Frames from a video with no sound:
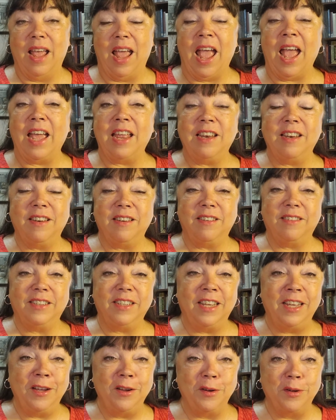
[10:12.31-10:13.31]
And
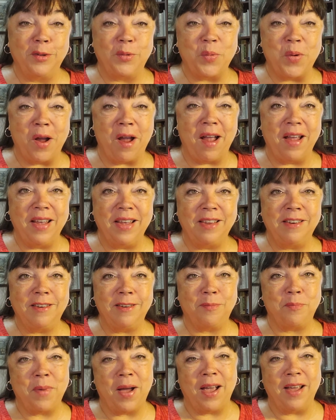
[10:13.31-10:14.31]
here's where I end
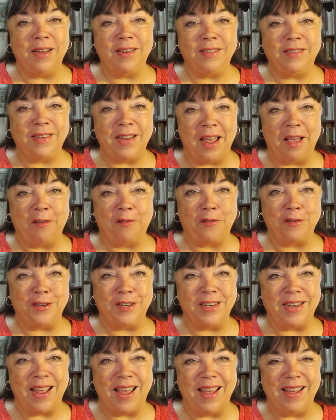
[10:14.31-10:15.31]
my tale for
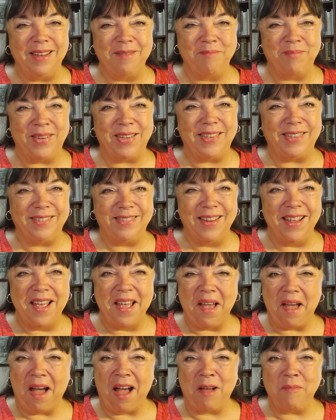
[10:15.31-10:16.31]
today, but
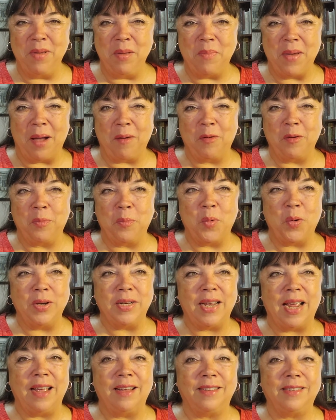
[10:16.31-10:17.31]
I'll be back with more
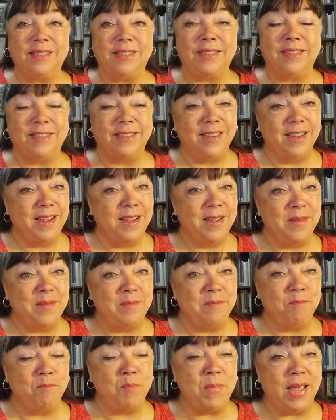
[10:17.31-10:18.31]
tales
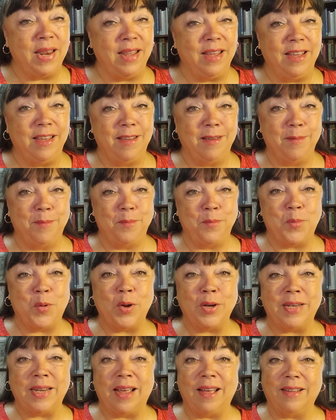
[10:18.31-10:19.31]
many
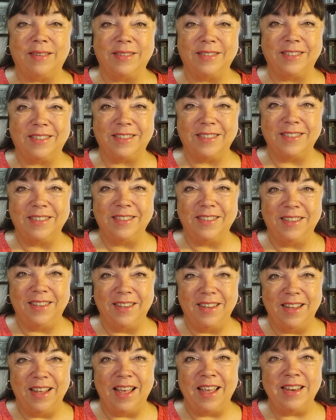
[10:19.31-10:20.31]
more tales.
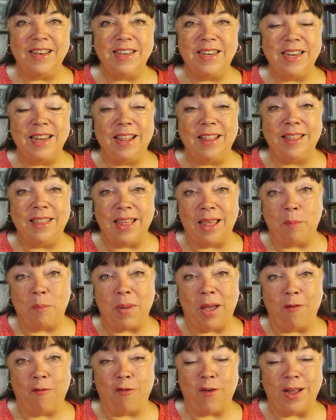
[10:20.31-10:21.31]
Until then,
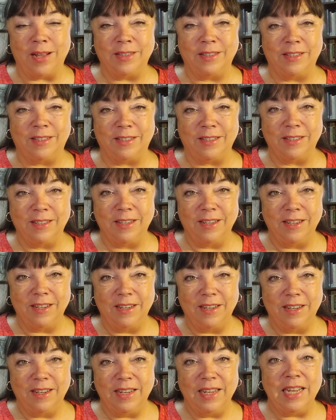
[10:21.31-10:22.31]
my friends,
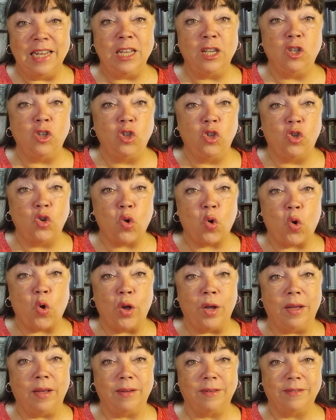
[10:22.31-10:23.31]
enjoy
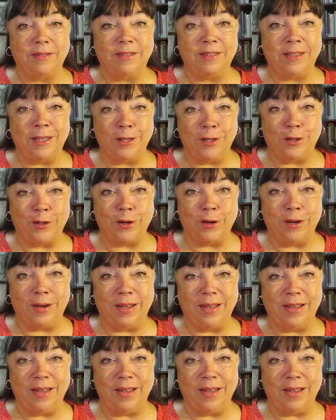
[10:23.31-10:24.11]
the journey.